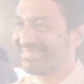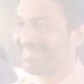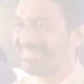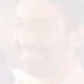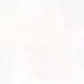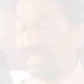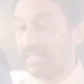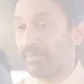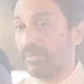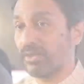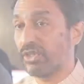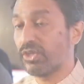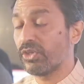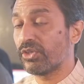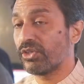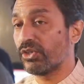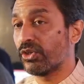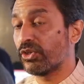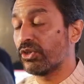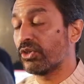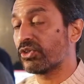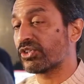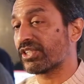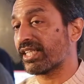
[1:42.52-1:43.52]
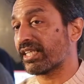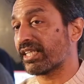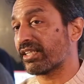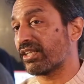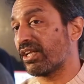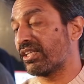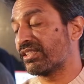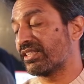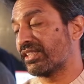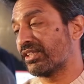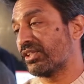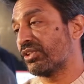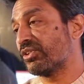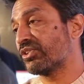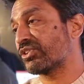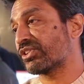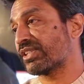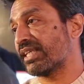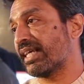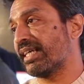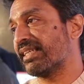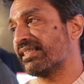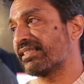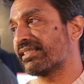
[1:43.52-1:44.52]
I think you use technology, you use
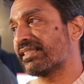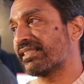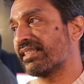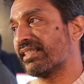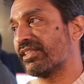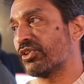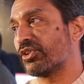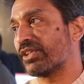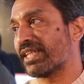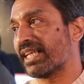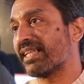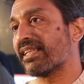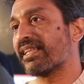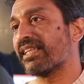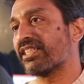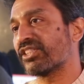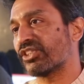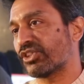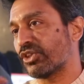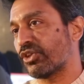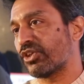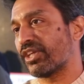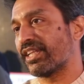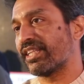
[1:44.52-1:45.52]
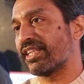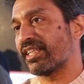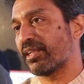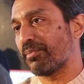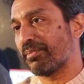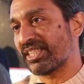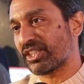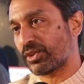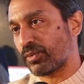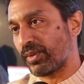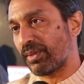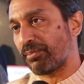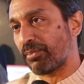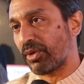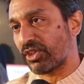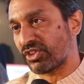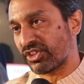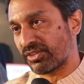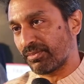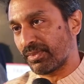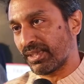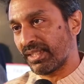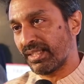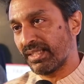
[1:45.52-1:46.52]
science to tell the story in the best way
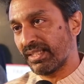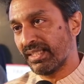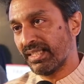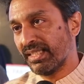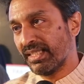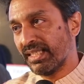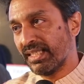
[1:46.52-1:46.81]
possible.